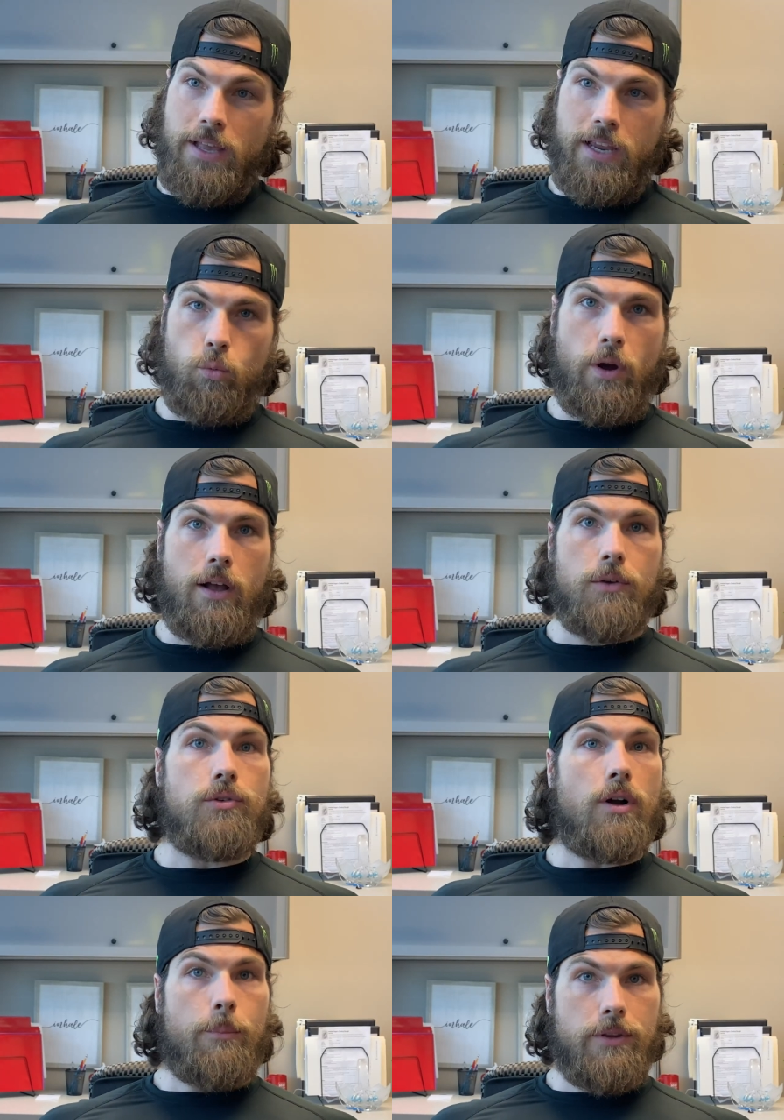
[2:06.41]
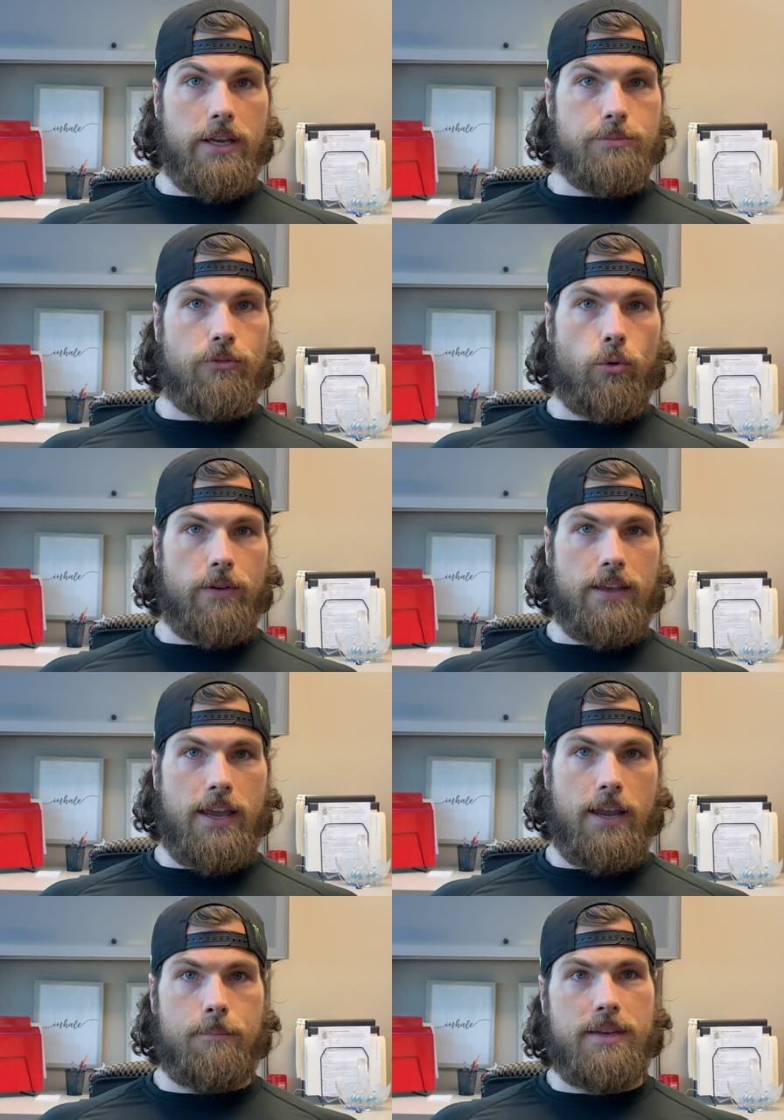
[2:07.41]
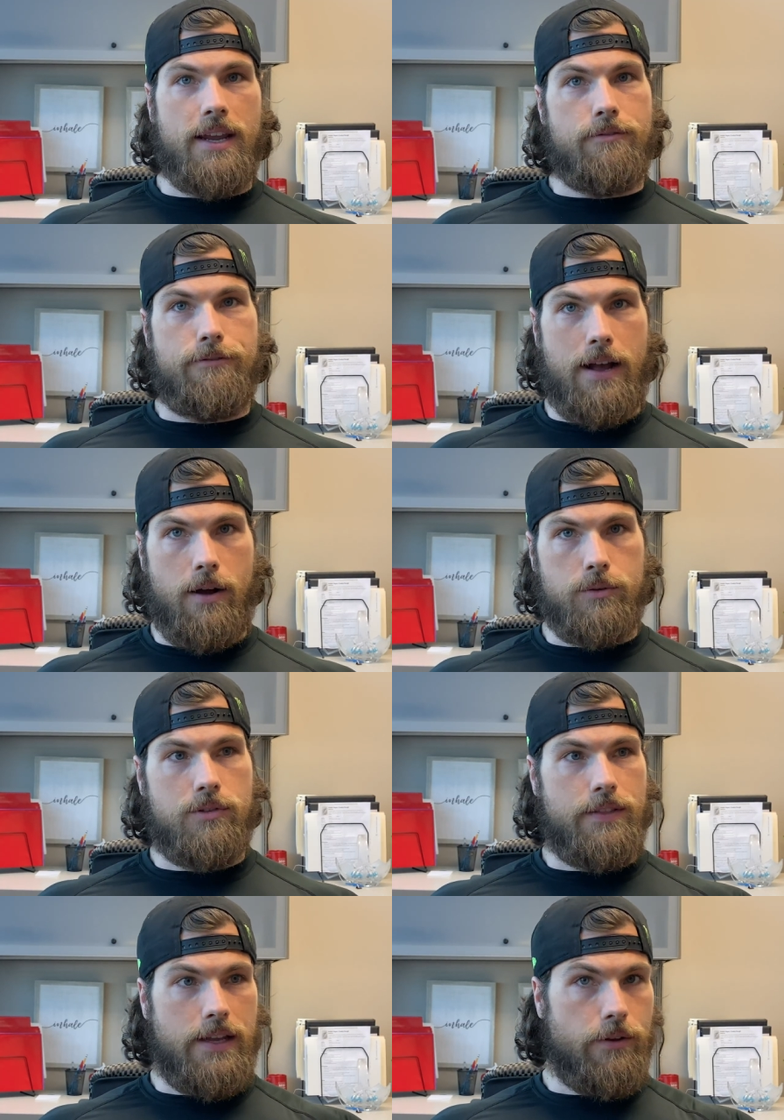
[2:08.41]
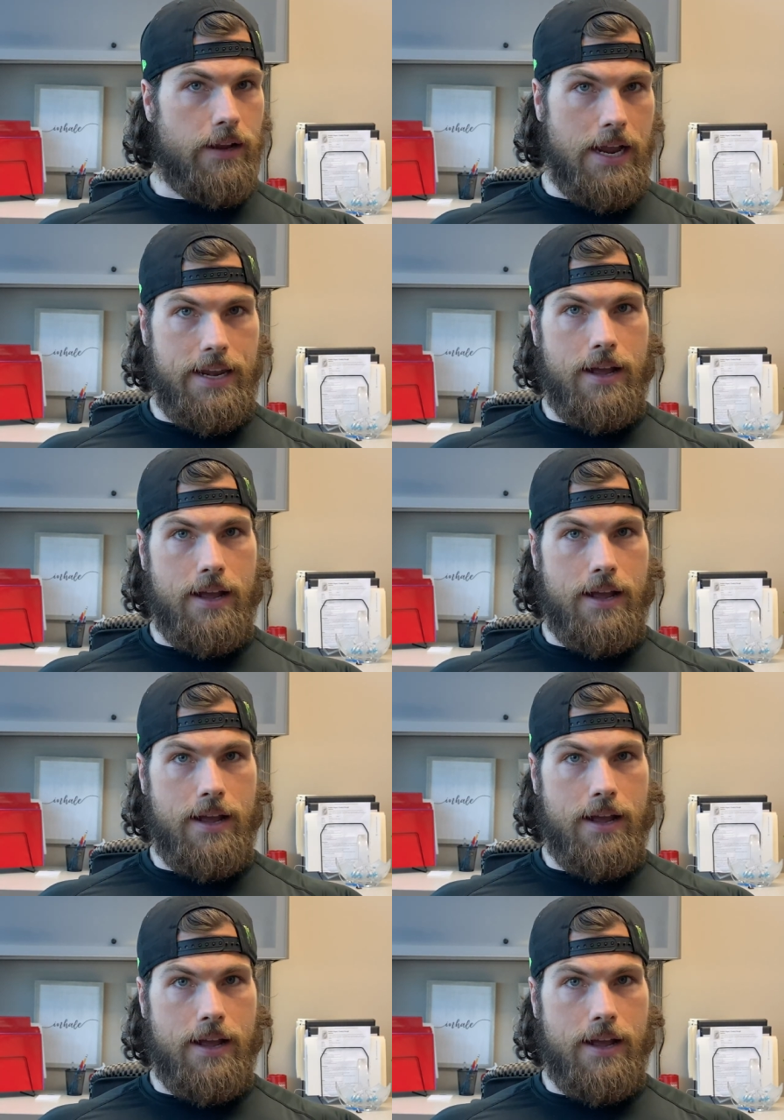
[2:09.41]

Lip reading: playing well. So a couple days before the game, Dan Fouts and the other guy